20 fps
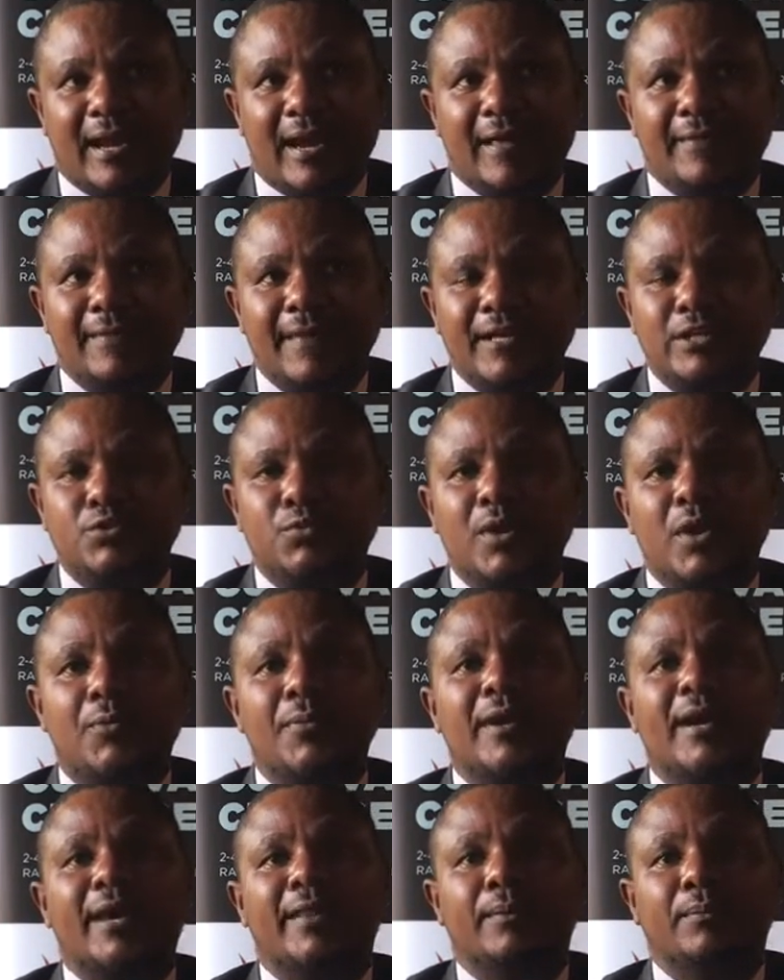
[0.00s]
And that's where
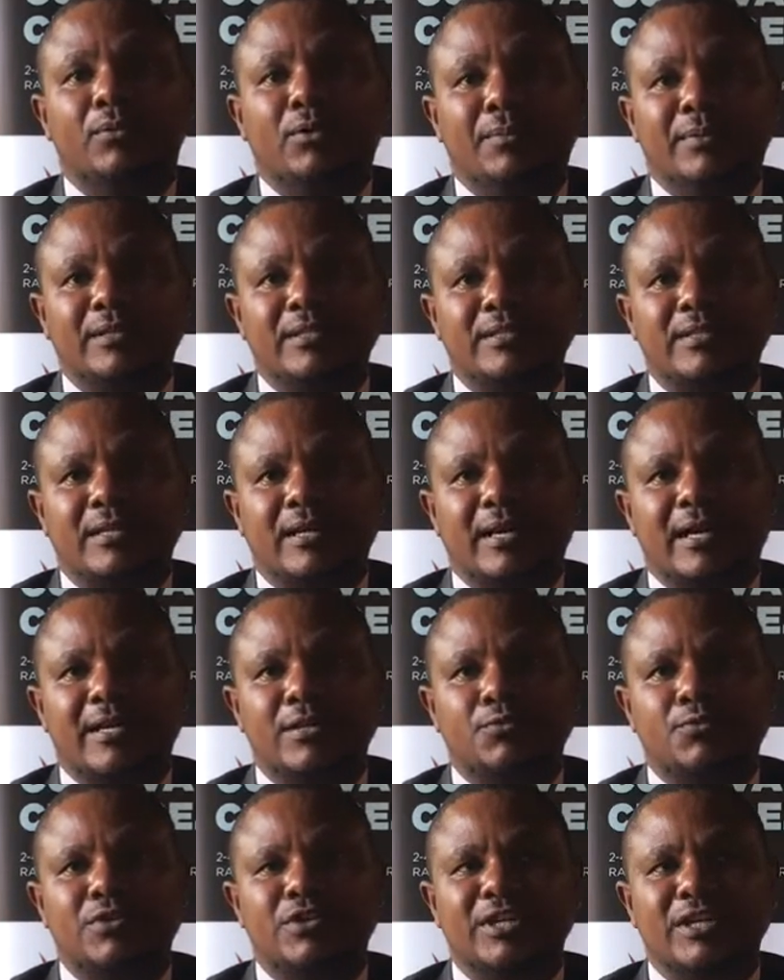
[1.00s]
we are at the moment.
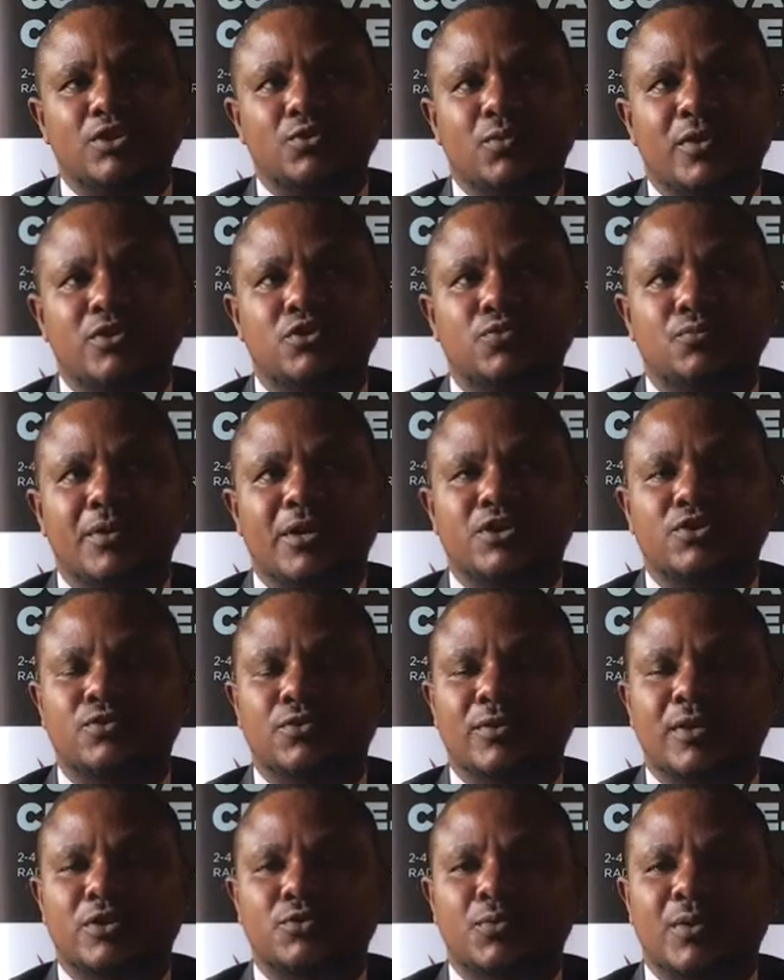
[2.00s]
And we just want to make
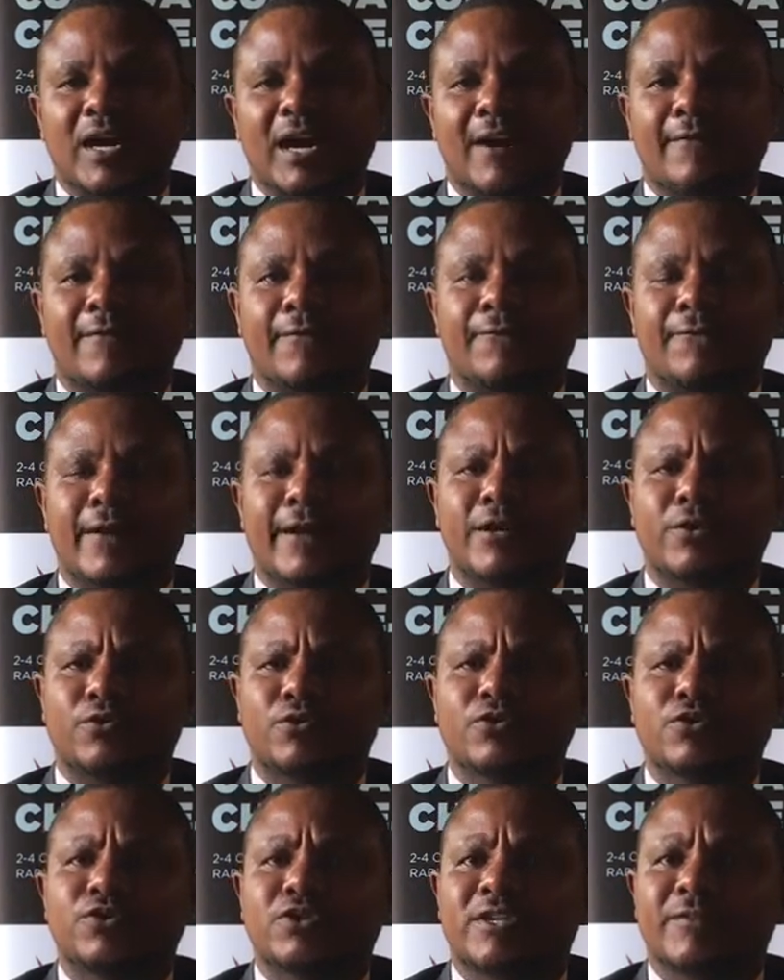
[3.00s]
sure that we have a very
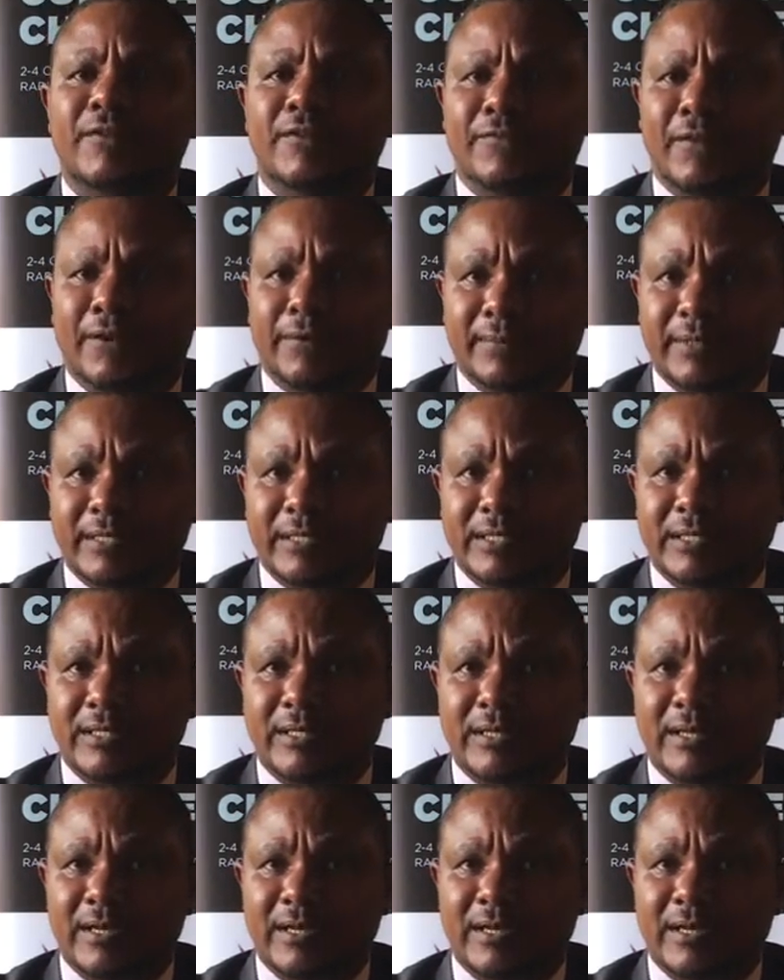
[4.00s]
conducive environment